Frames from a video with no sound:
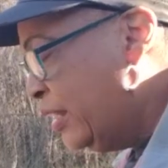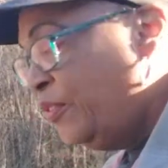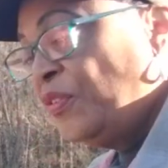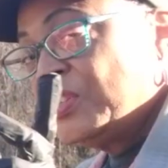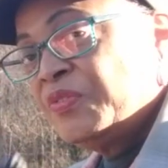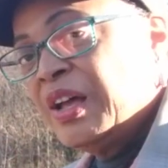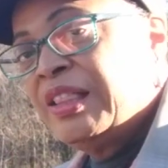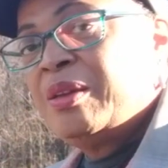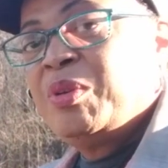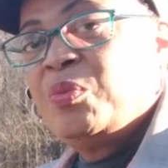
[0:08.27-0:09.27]
First of all,
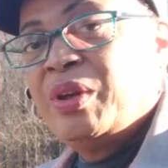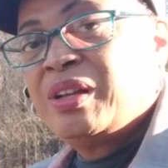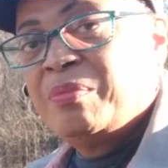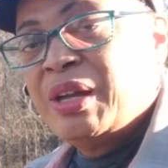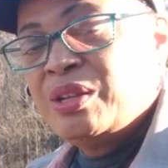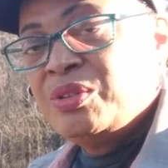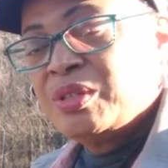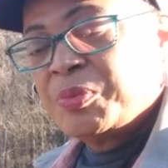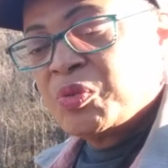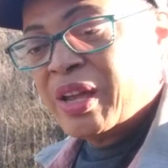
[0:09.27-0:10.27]
let me welcome my new
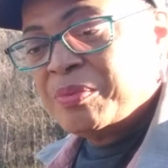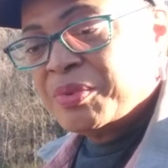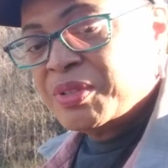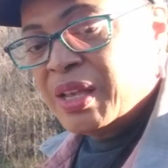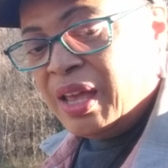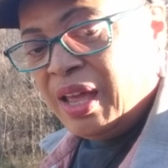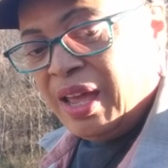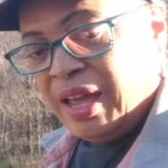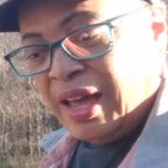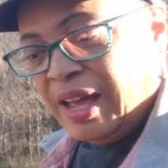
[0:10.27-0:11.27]
subscribers.
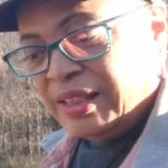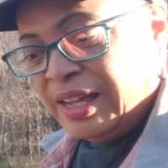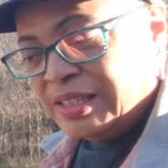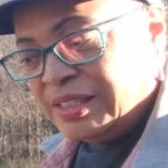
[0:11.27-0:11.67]
I'd like to